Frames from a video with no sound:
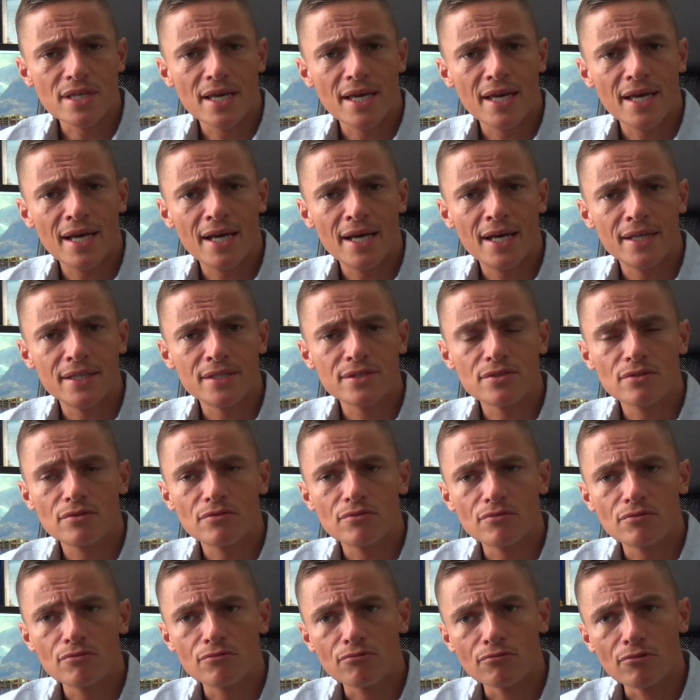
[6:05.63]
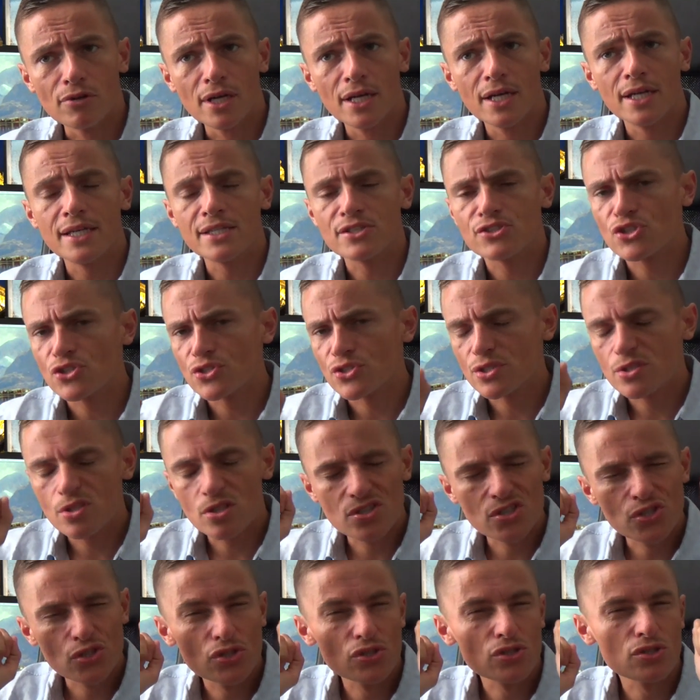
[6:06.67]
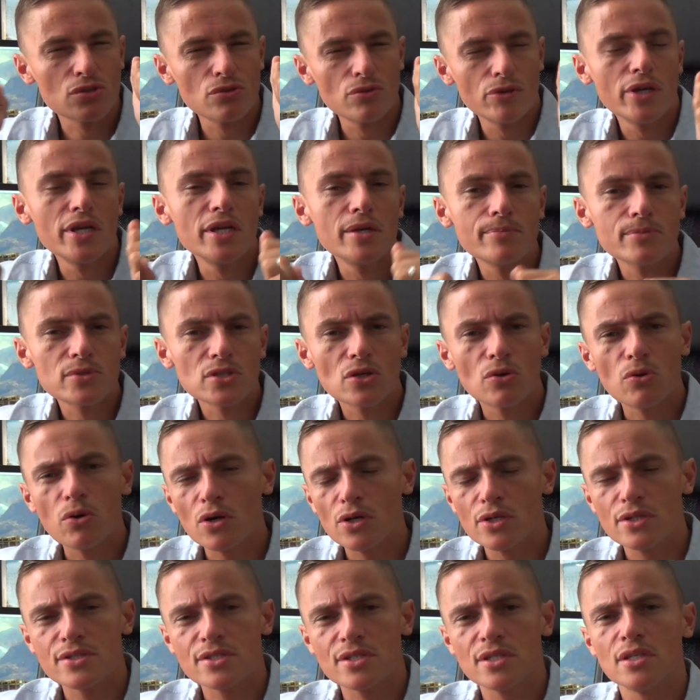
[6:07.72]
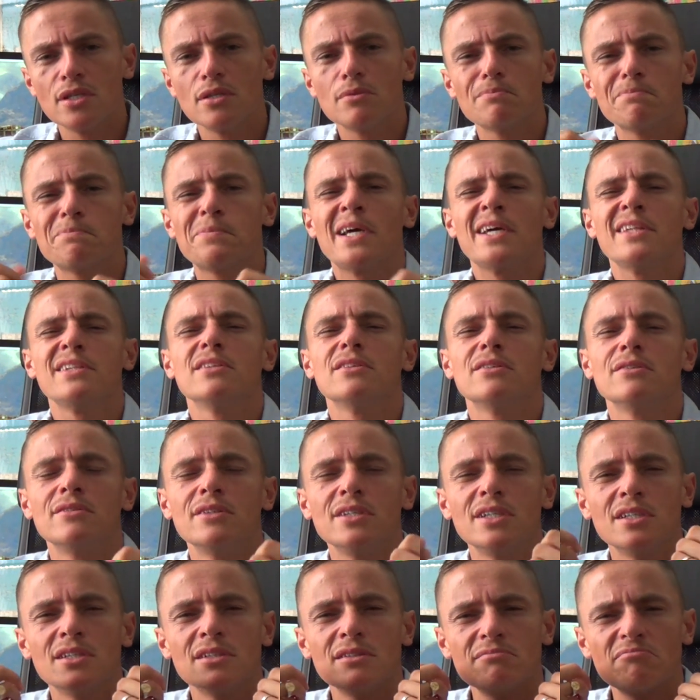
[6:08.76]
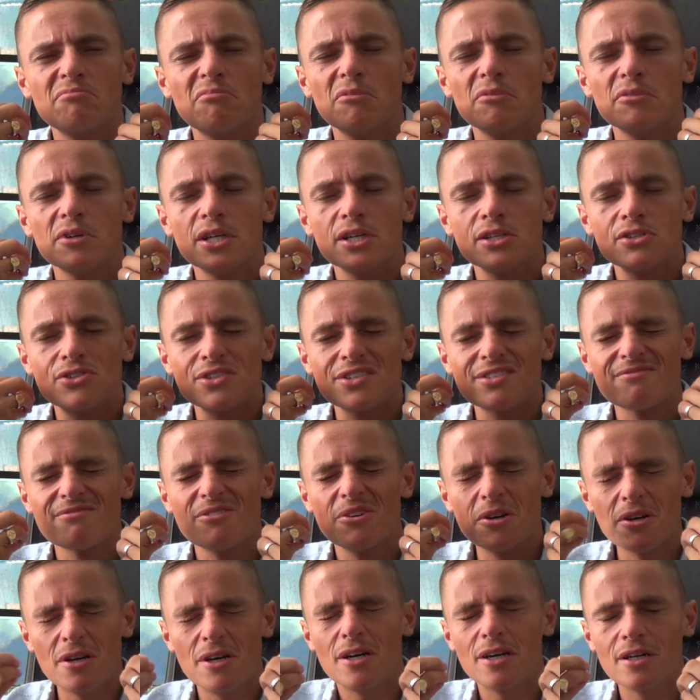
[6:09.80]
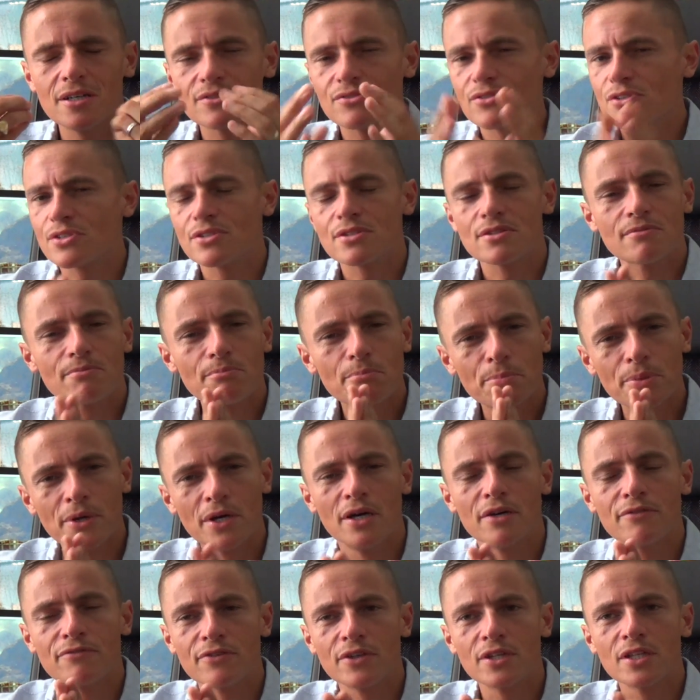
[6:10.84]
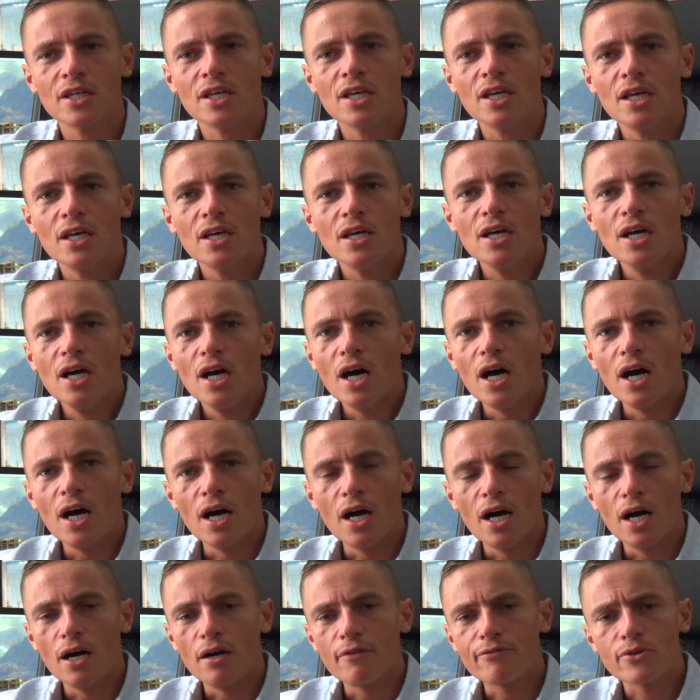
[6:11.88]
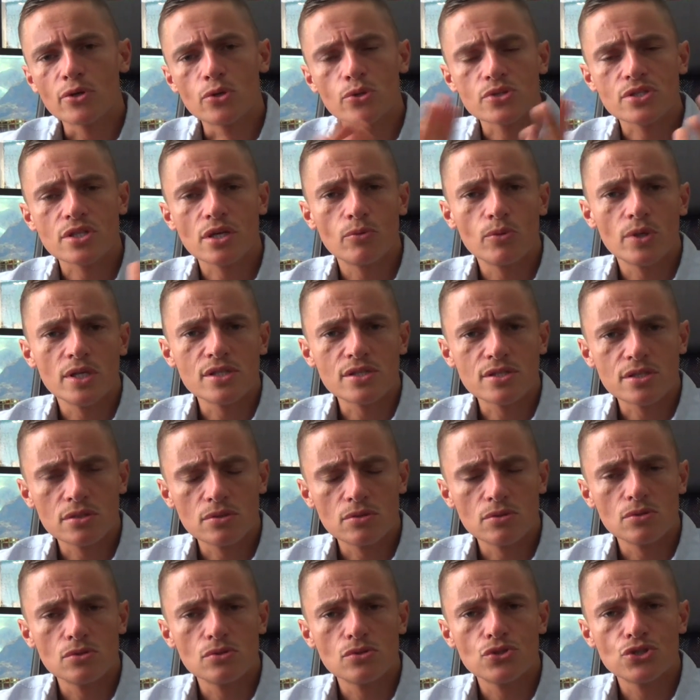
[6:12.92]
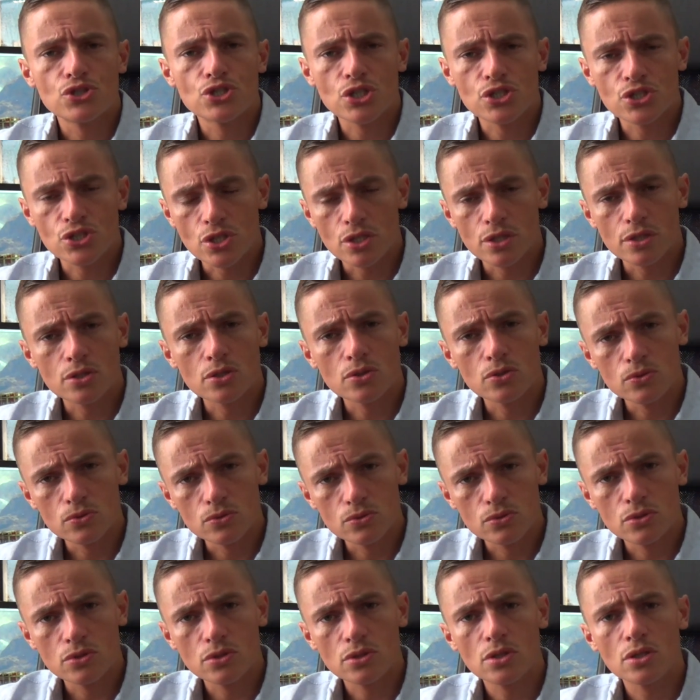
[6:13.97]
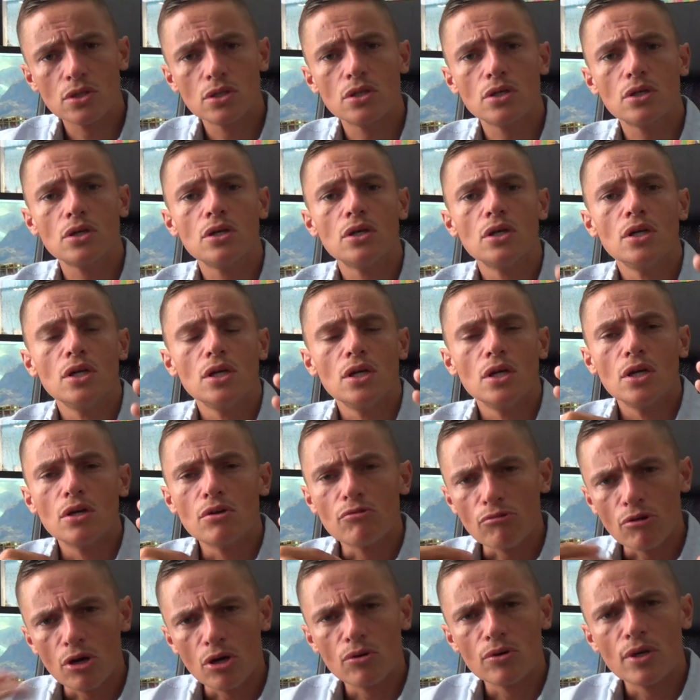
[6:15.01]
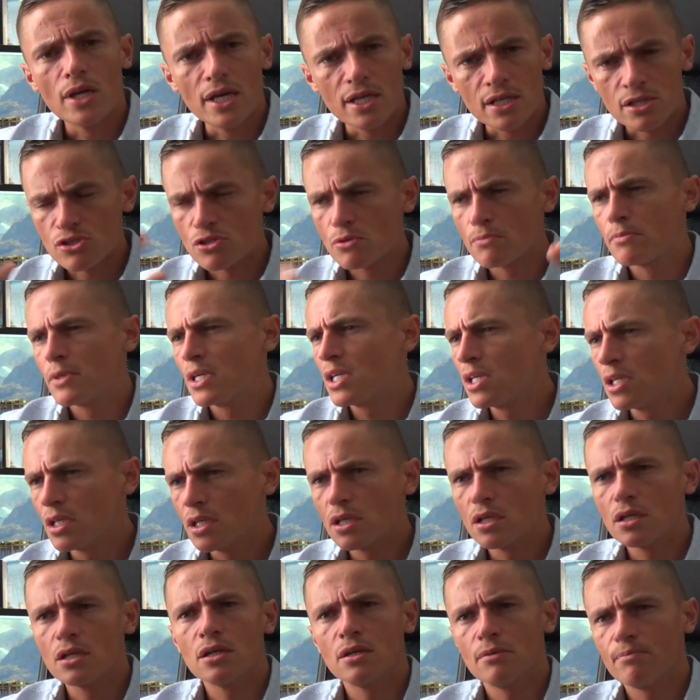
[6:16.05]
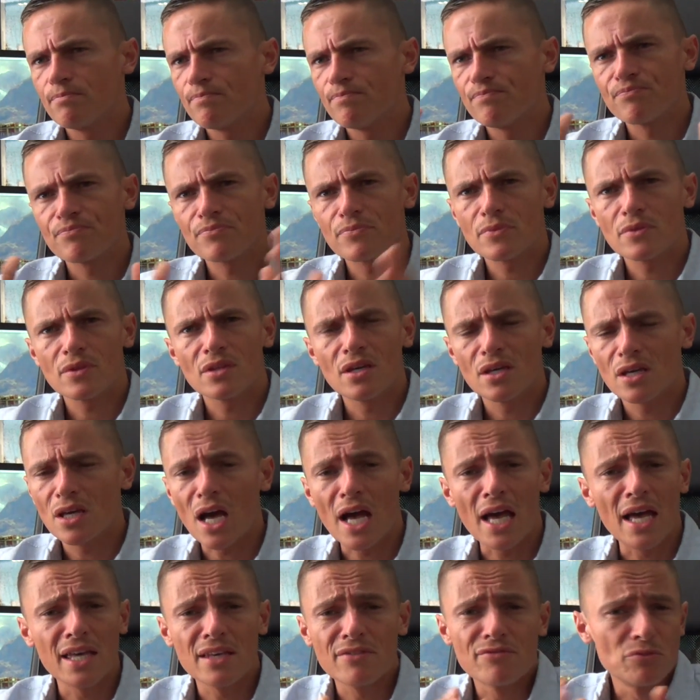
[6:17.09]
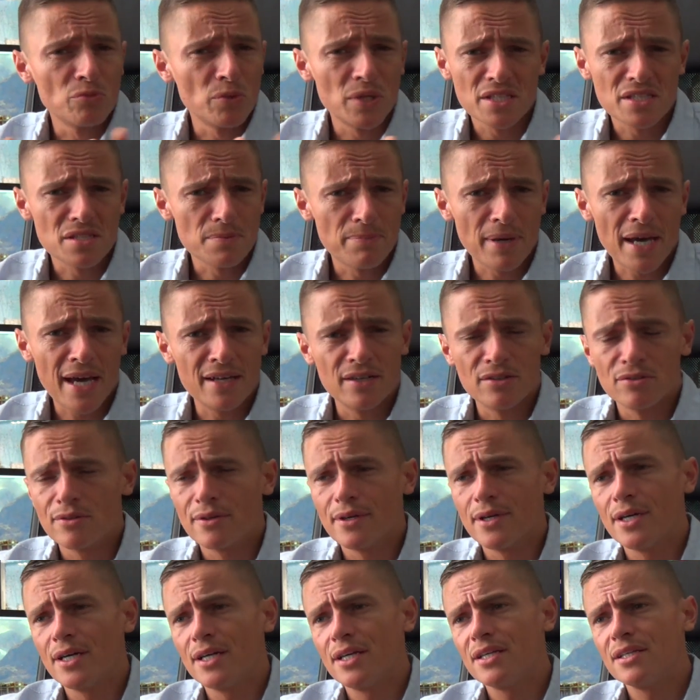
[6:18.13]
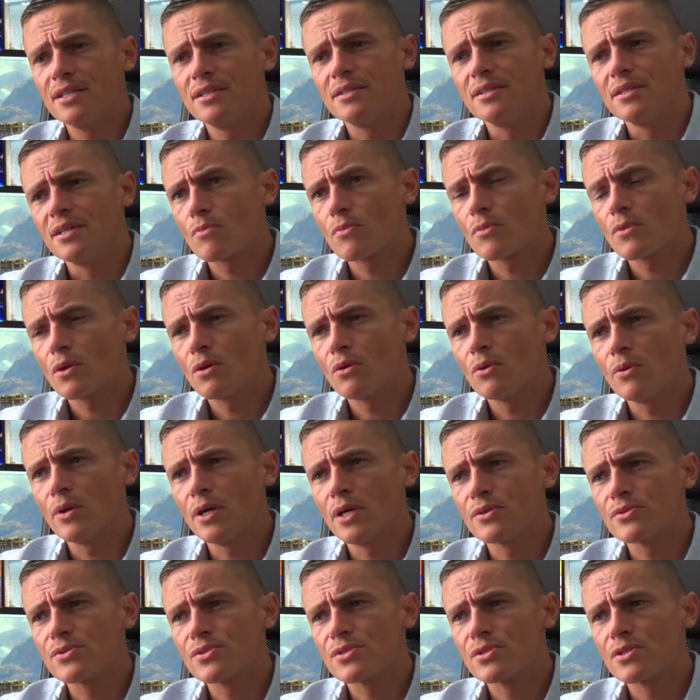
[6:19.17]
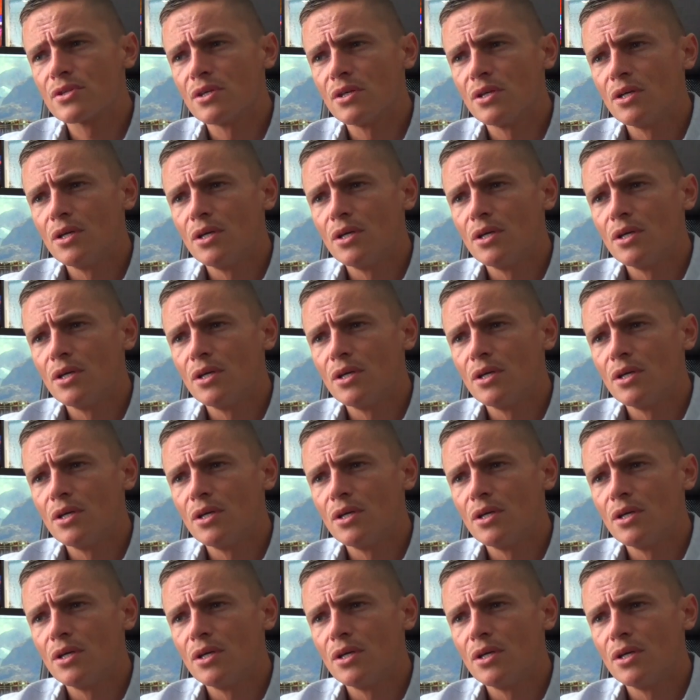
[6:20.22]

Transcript: they had. Really, it just screamed quality and pedigree. And it just perfect. Of course, I went to Jaeger LeCoultre, Rolex, Omega. I even went to Panerai. Who else?